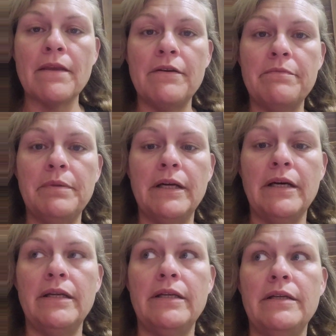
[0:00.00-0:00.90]
of
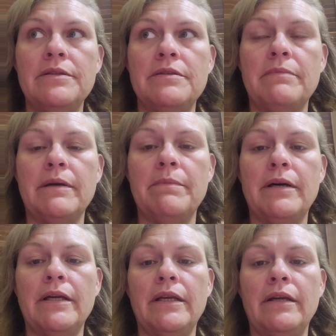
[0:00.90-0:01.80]
blood into my
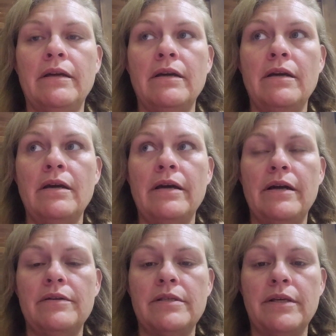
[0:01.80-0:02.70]
body
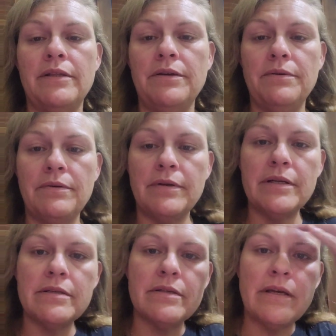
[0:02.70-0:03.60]
outside the
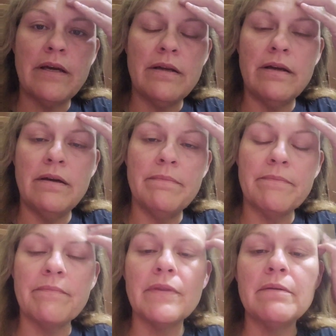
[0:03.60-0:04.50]
uterus that um,
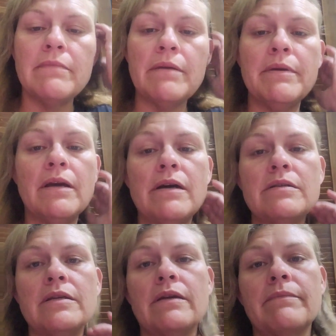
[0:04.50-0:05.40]
may be
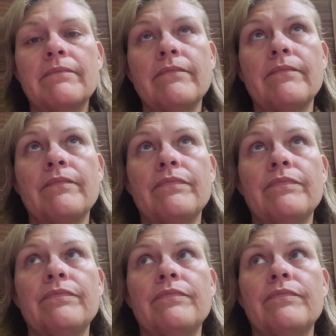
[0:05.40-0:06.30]
causing
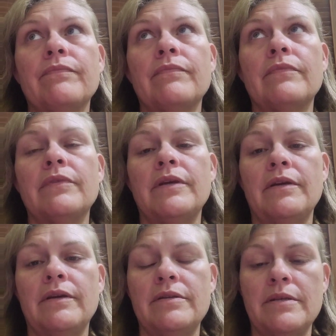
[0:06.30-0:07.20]
the